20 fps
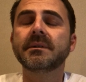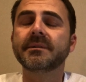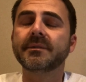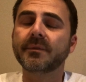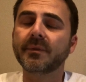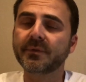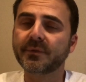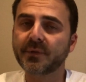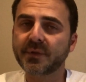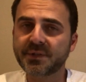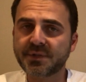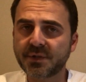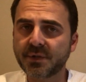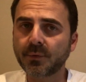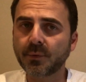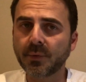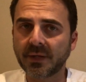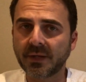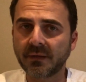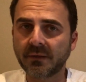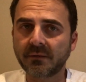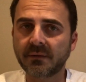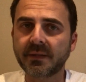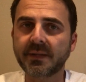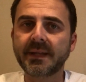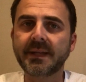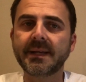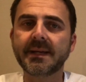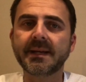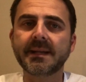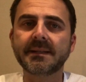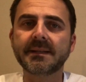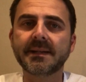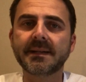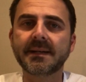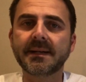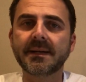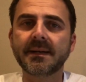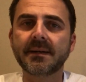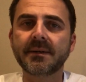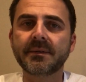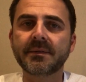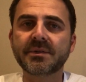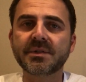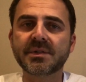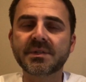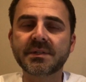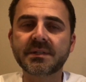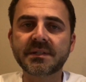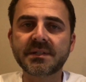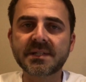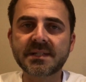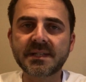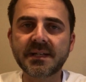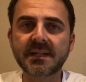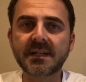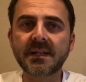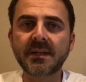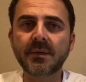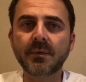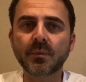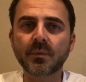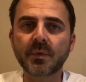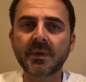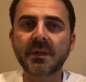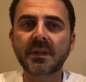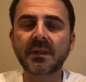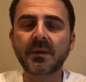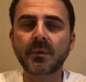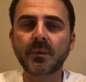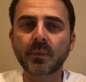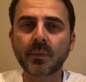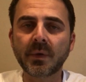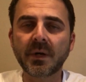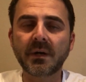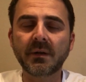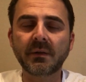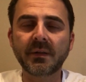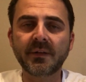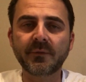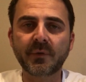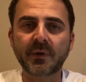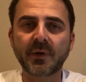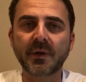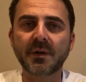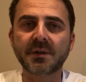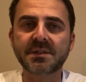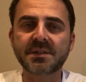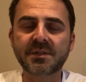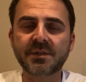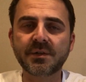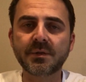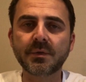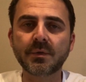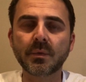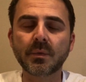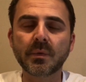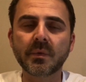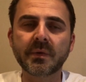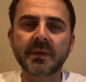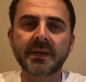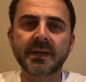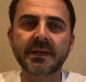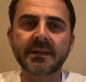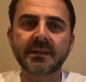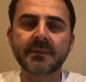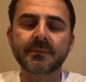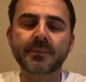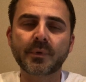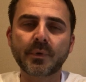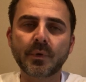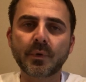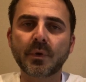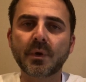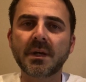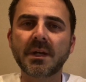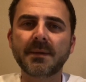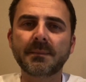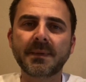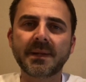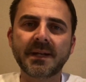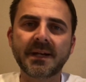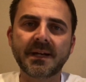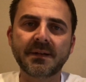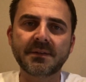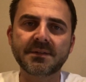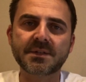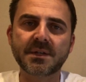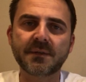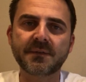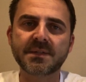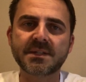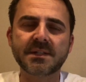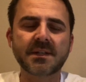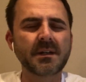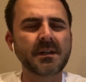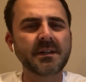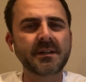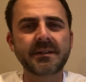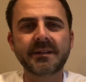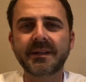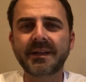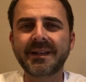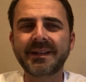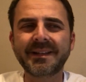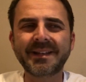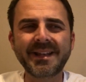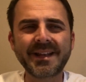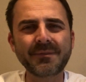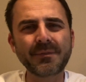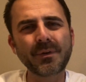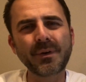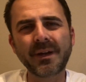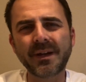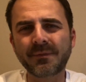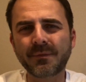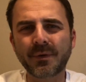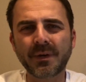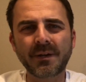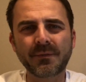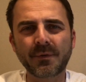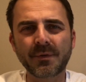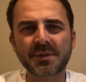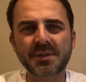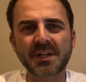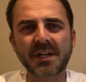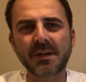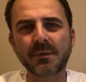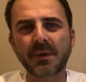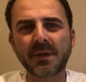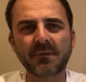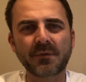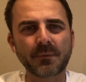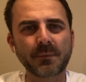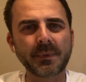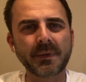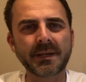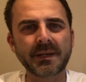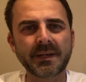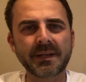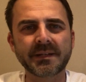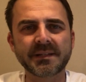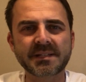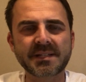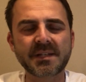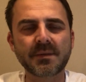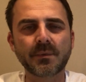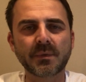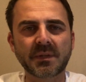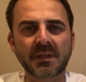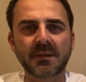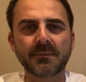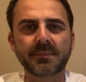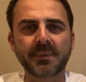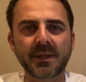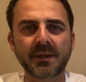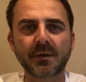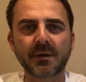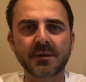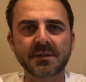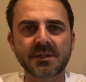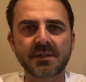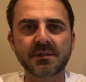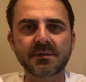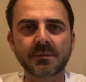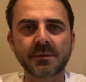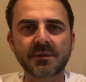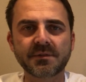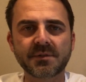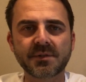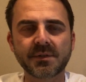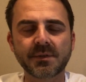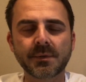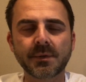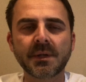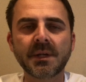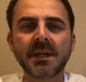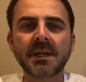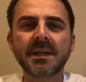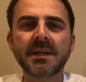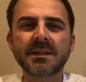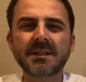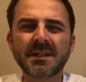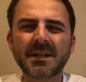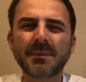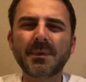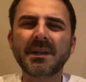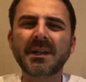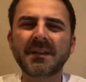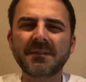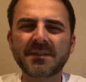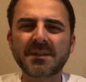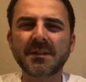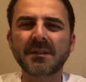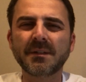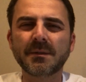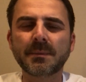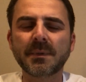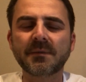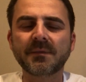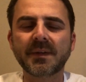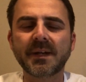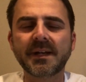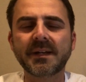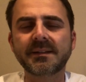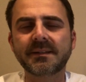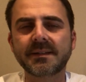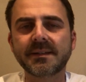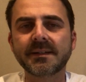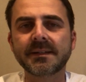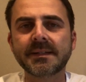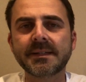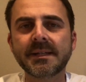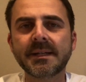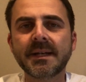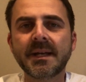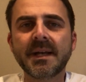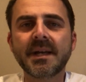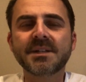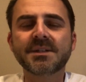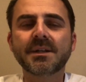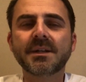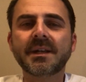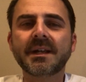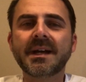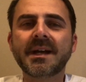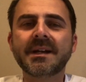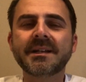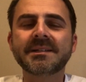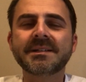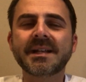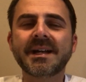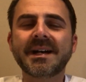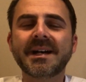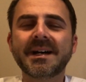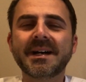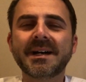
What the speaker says: they will treat you well, and just study really well in regards to the program and how the services are, and never ever ever shy away from seeing what the competitors are doing too. So that way it gives you a little bit of an idea. So guys,